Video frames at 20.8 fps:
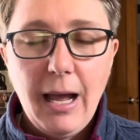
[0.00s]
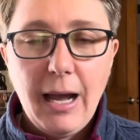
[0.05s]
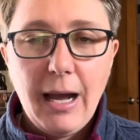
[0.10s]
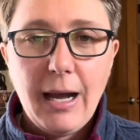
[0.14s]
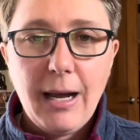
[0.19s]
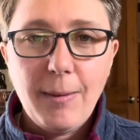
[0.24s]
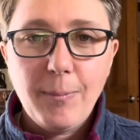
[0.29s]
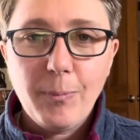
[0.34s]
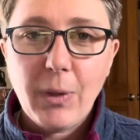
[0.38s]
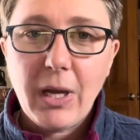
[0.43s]

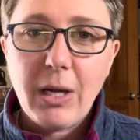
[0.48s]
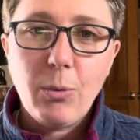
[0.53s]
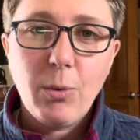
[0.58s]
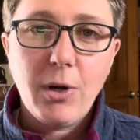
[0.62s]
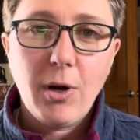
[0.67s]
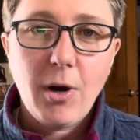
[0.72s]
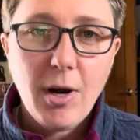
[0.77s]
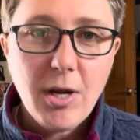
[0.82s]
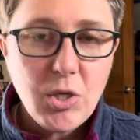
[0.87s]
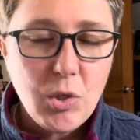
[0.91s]
I would
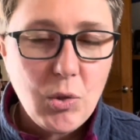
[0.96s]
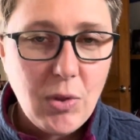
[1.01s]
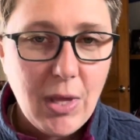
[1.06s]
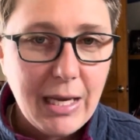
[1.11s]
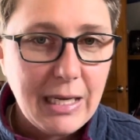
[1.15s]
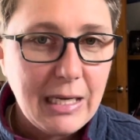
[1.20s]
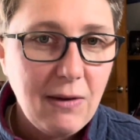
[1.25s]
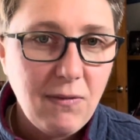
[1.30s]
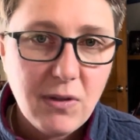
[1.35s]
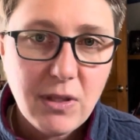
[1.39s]
argue
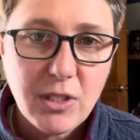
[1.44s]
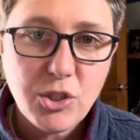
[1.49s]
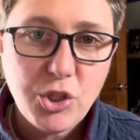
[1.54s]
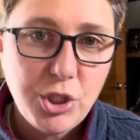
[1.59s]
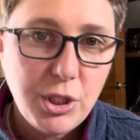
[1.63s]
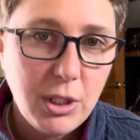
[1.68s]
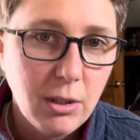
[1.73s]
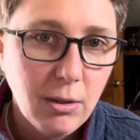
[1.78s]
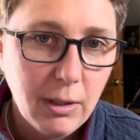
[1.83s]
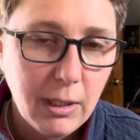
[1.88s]
that even the
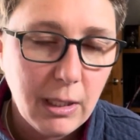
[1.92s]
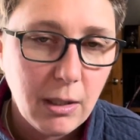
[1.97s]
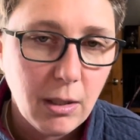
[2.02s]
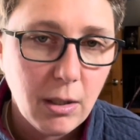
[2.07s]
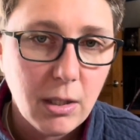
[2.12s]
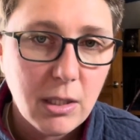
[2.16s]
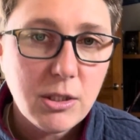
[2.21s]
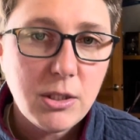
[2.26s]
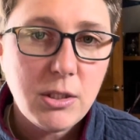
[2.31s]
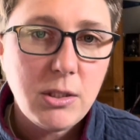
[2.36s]

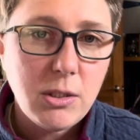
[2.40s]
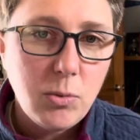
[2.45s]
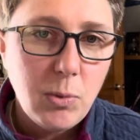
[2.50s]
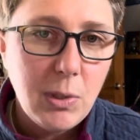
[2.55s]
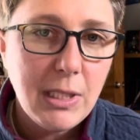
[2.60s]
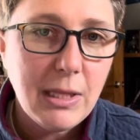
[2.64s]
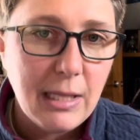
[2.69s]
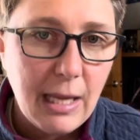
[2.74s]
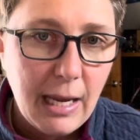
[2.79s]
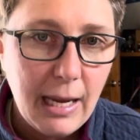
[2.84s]
cheerleader is
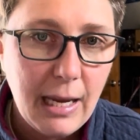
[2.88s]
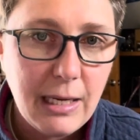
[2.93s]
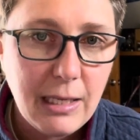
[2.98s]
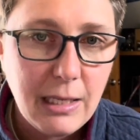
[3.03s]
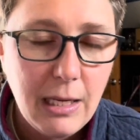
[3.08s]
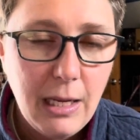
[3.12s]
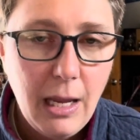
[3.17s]
doing that